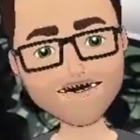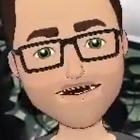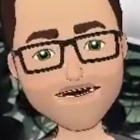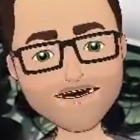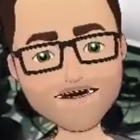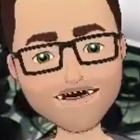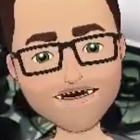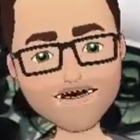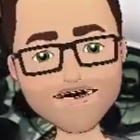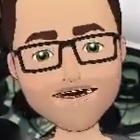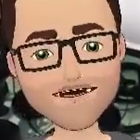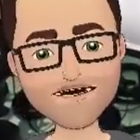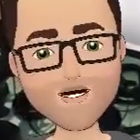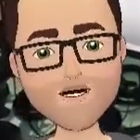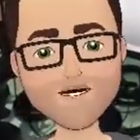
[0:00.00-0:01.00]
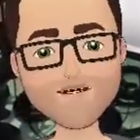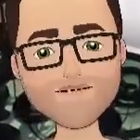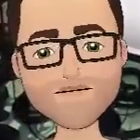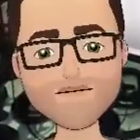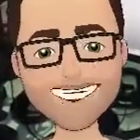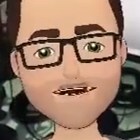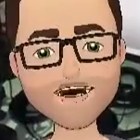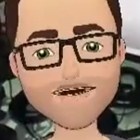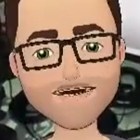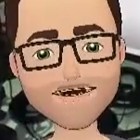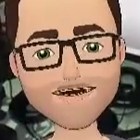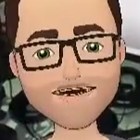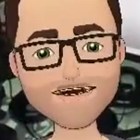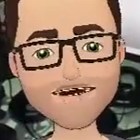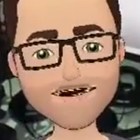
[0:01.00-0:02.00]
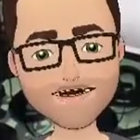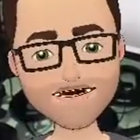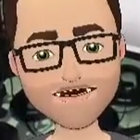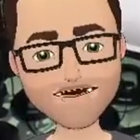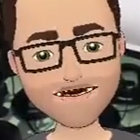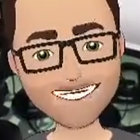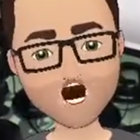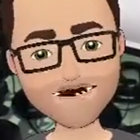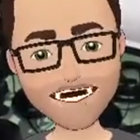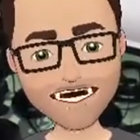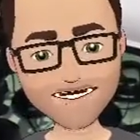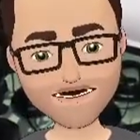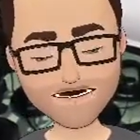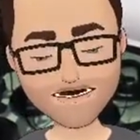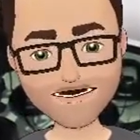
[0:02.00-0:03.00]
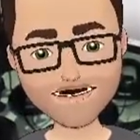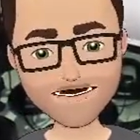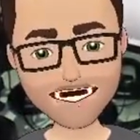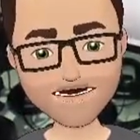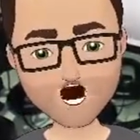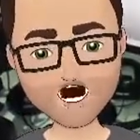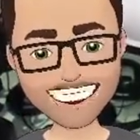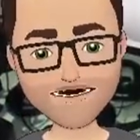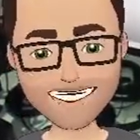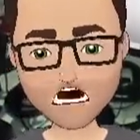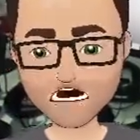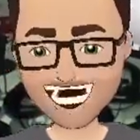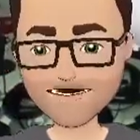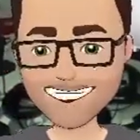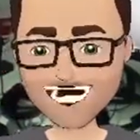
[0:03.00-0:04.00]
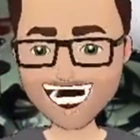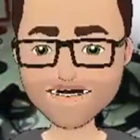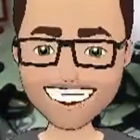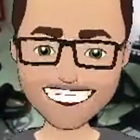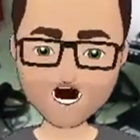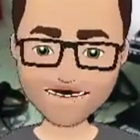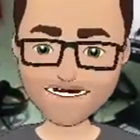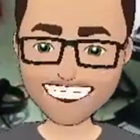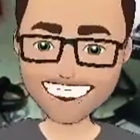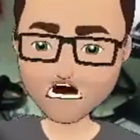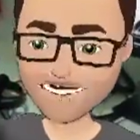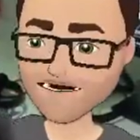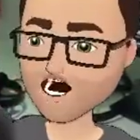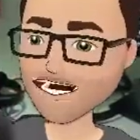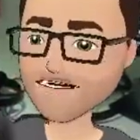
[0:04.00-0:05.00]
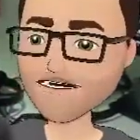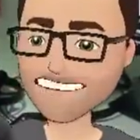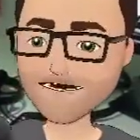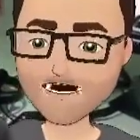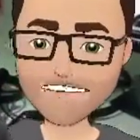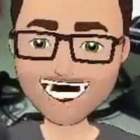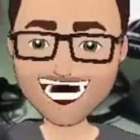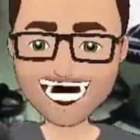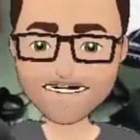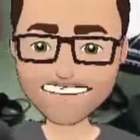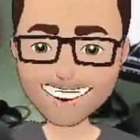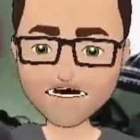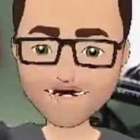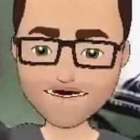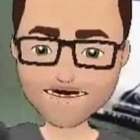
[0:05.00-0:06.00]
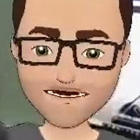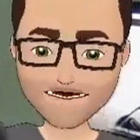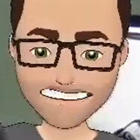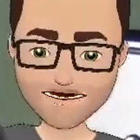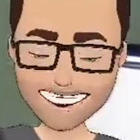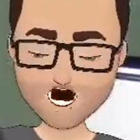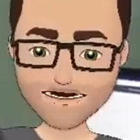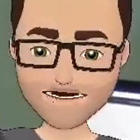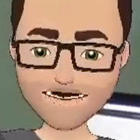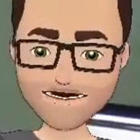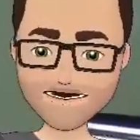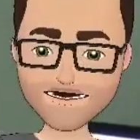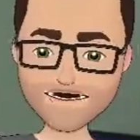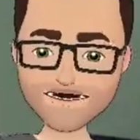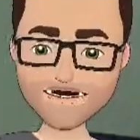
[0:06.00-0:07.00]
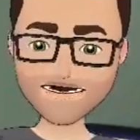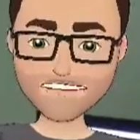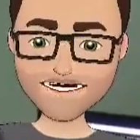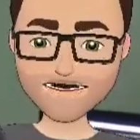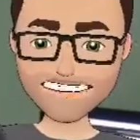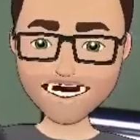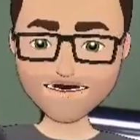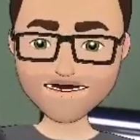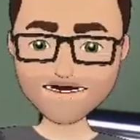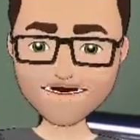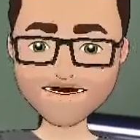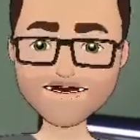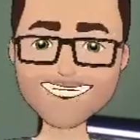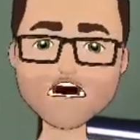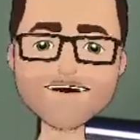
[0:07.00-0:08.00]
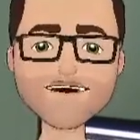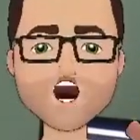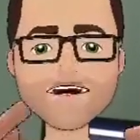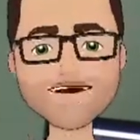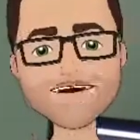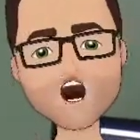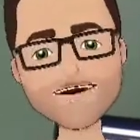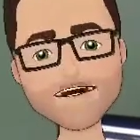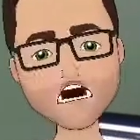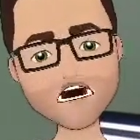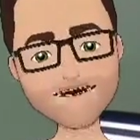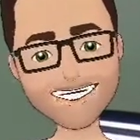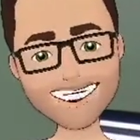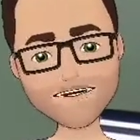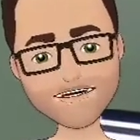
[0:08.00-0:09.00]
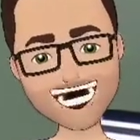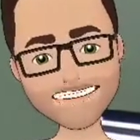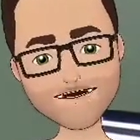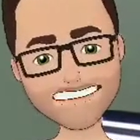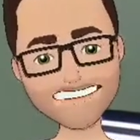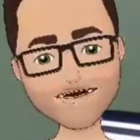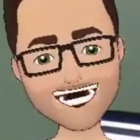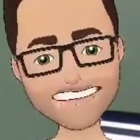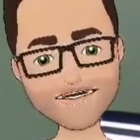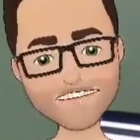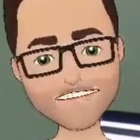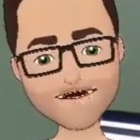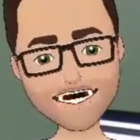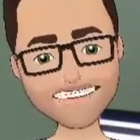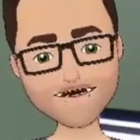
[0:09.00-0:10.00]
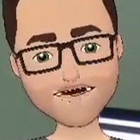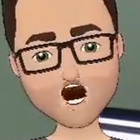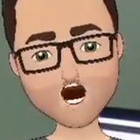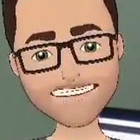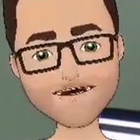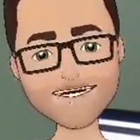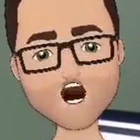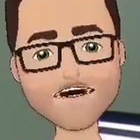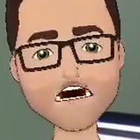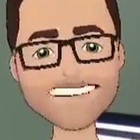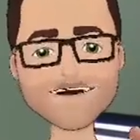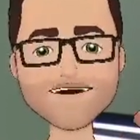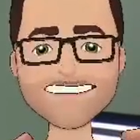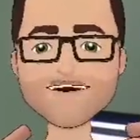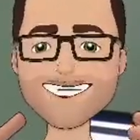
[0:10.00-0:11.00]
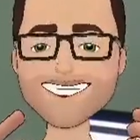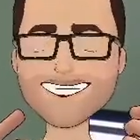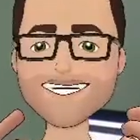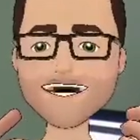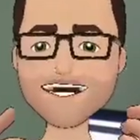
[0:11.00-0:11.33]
Now, I've previously spoken about how you can use virtual reality to treat mental health problems. And in fact, I've categorized how virtual reality might be used to